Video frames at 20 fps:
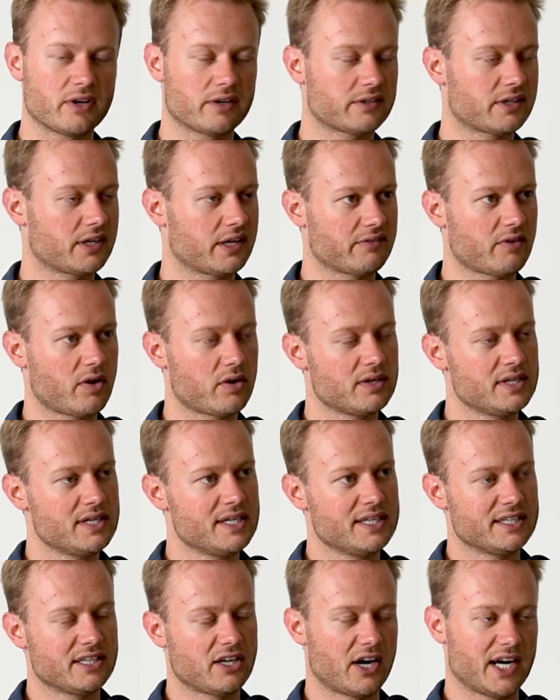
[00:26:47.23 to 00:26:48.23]
kind of
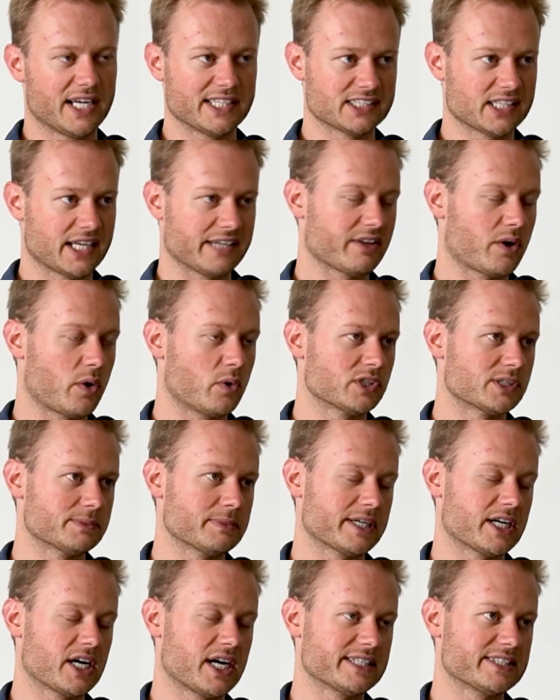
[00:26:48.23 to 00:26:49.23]
guides like the
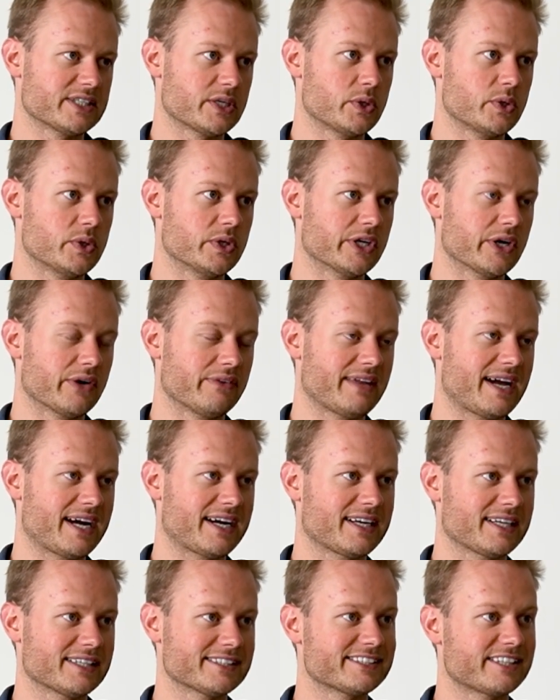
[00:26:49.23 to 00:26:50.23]
ultimate guide to Hygge and that
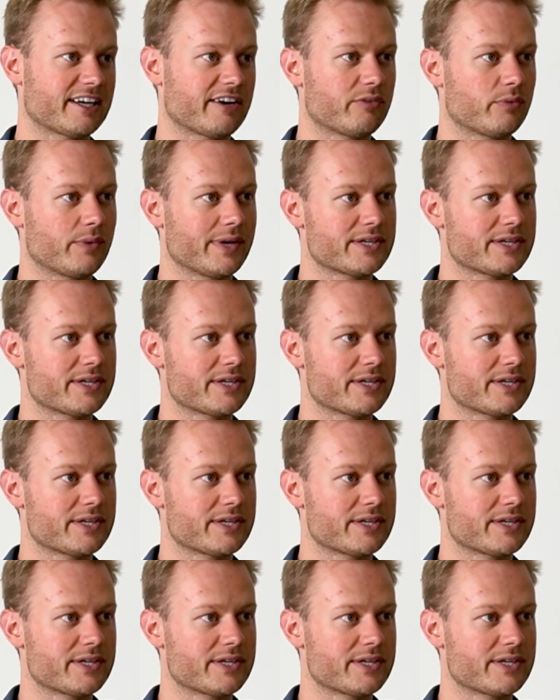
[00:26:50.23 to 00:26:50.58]
kind of stuff,